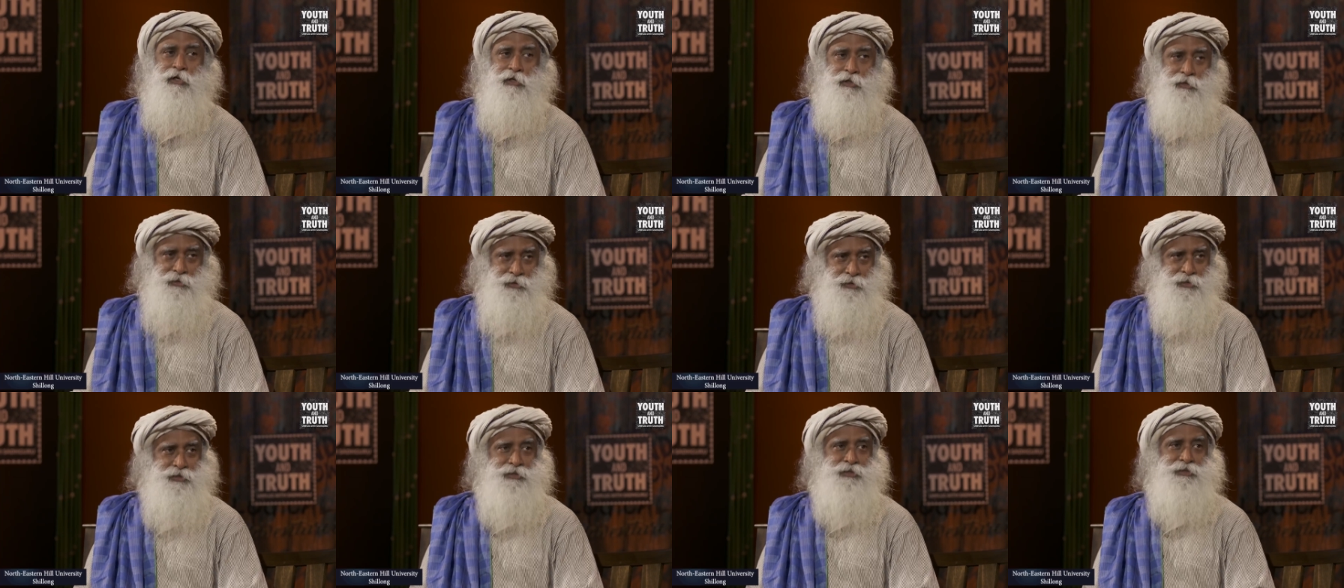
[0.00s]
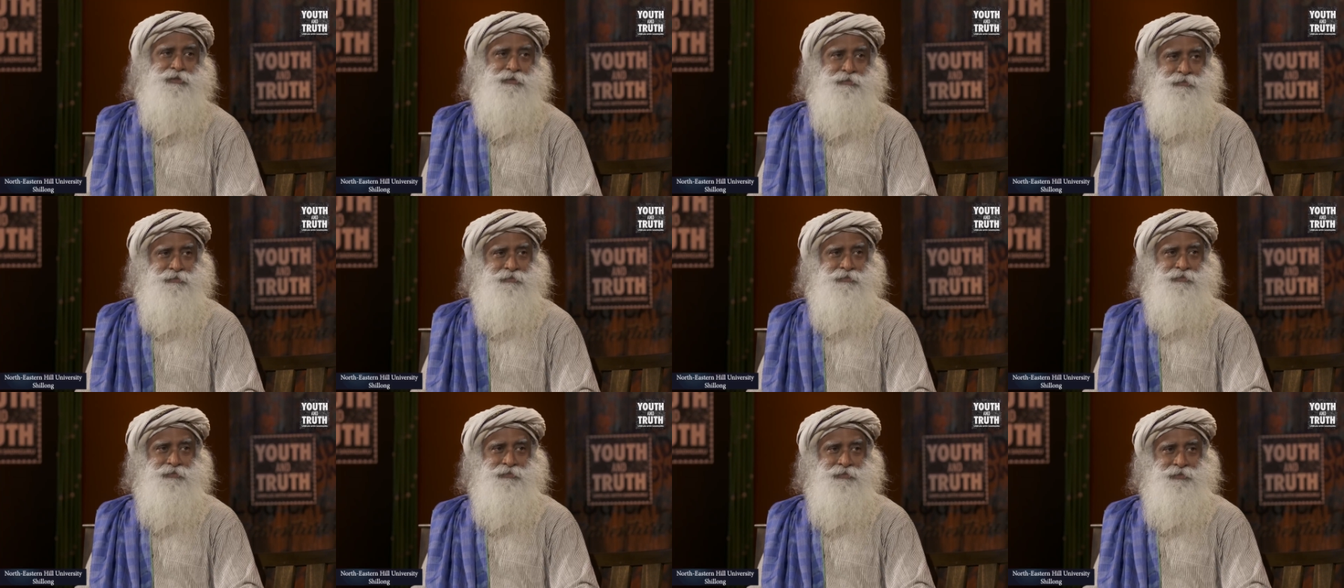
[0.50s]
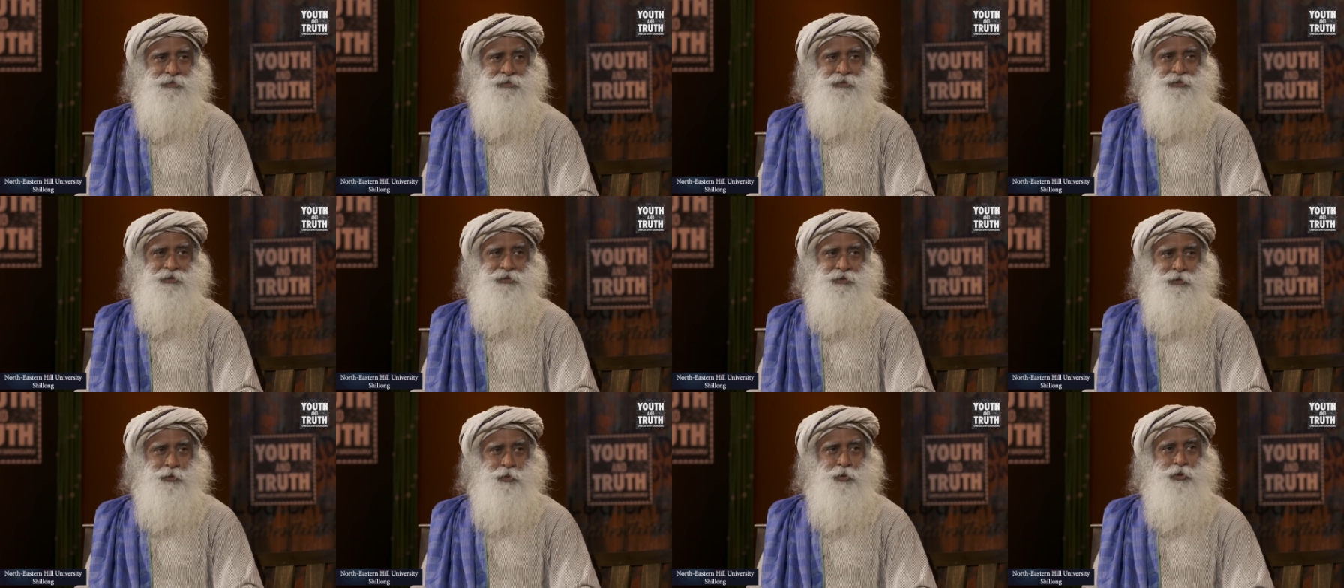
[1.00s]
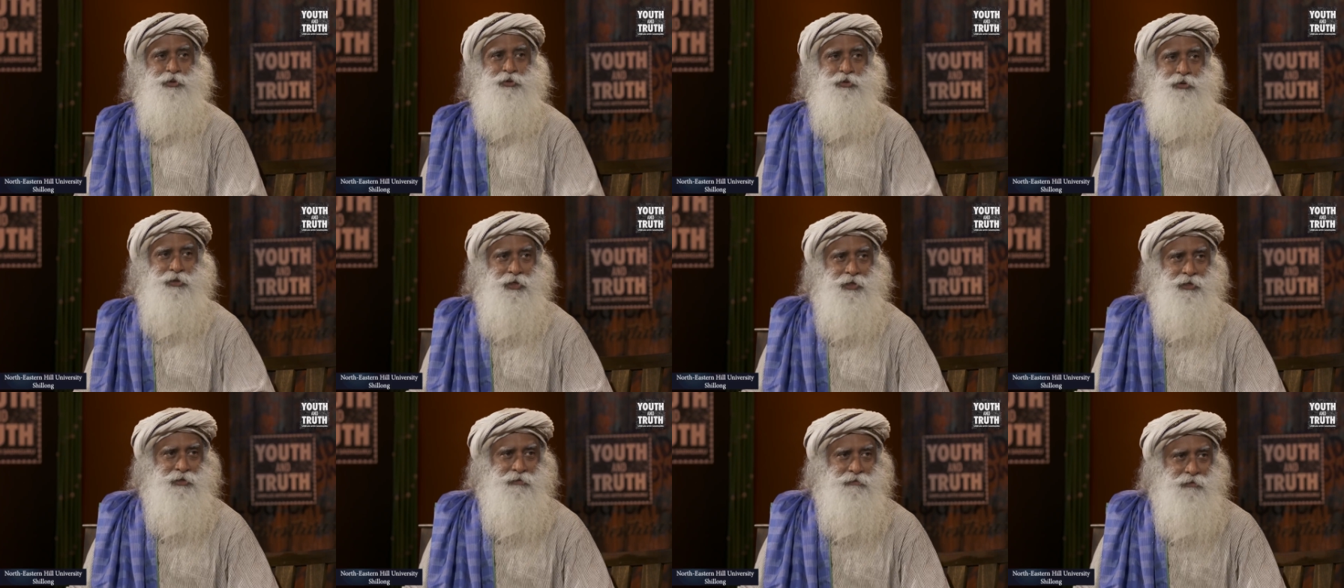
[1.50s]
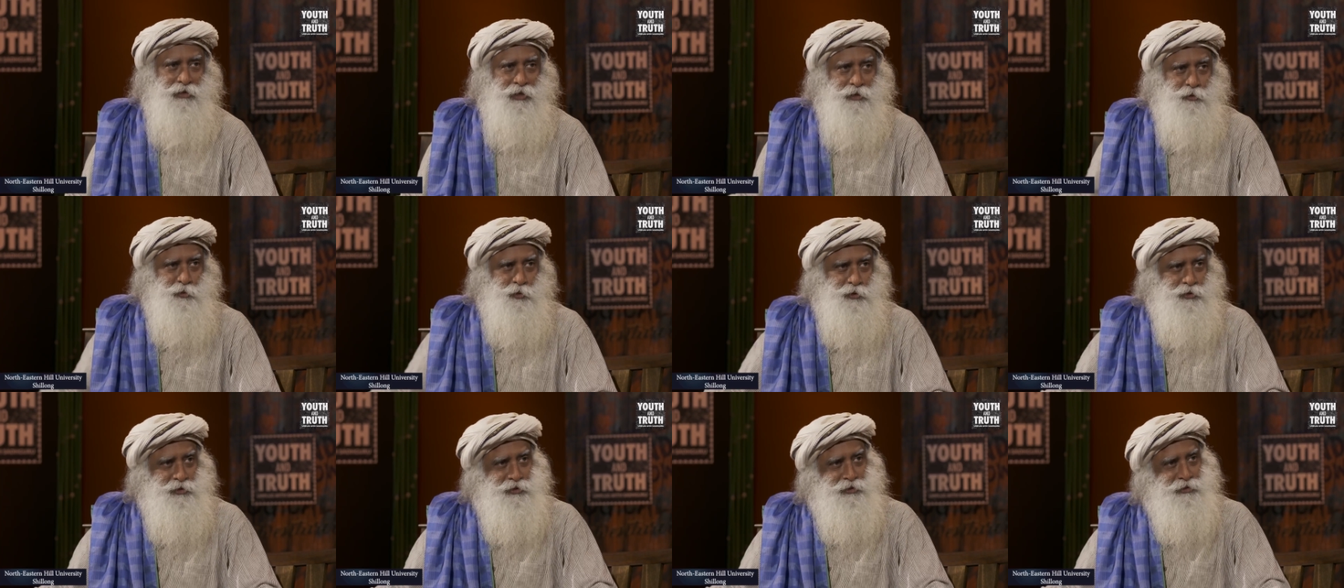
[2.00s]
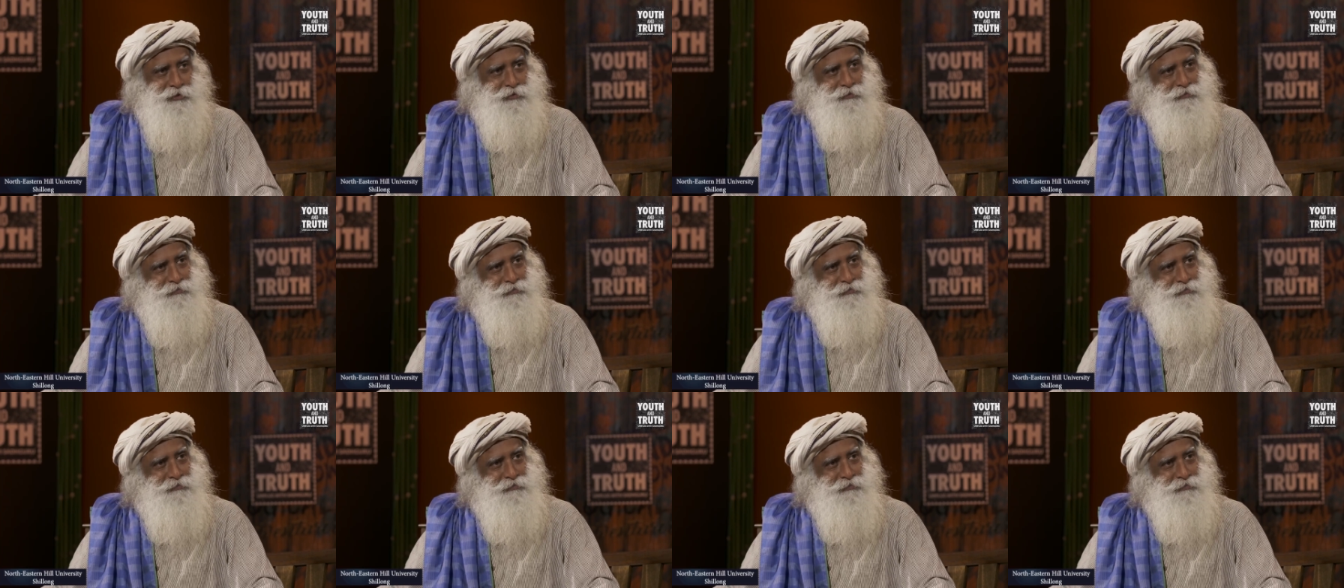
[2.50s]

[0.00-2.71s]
tongues. What's your native language?